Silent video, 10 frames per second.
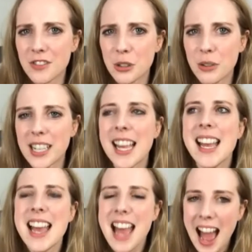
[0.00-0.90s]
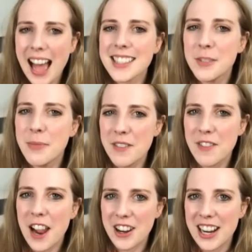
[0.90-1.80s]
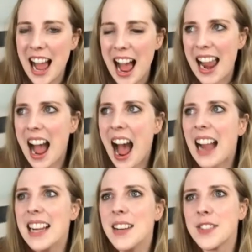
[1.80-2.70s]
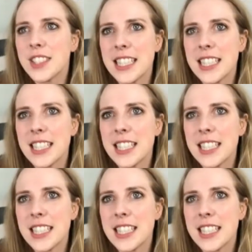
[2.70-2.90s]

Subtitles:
of shooting has to be very high. I have